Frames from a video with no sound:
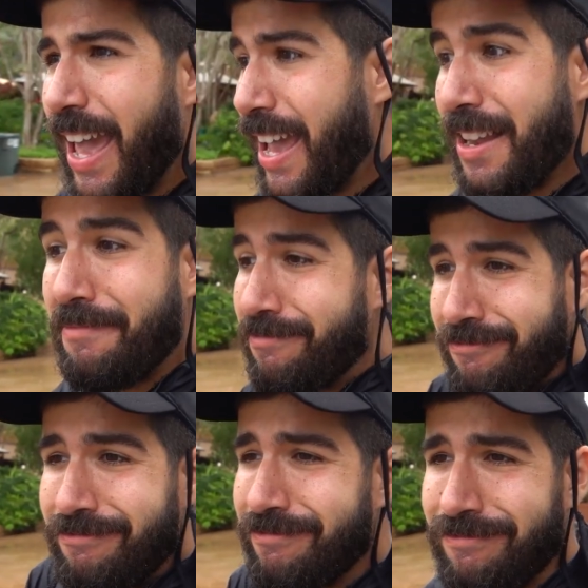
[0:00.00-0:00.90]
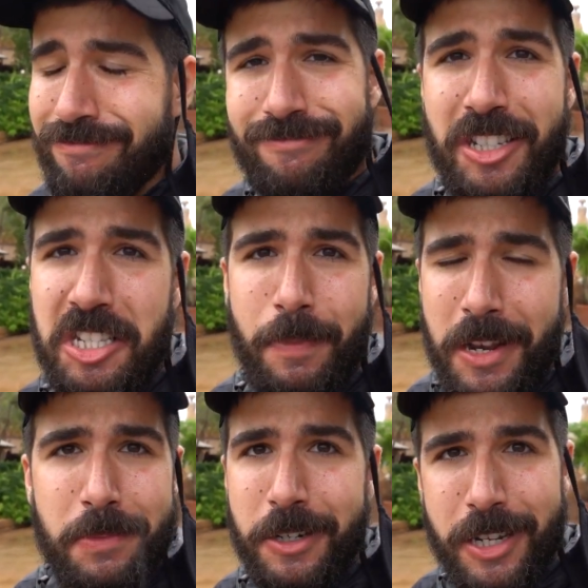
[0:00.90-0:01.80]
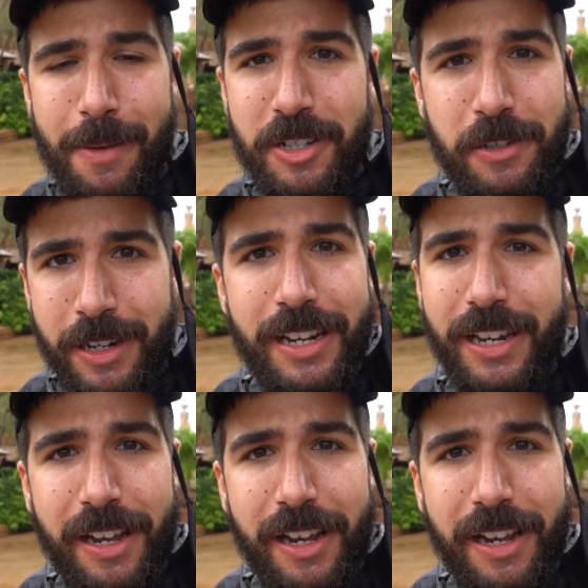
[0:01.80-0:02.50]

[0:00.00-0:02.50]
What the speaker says: and just spend as much time as you need in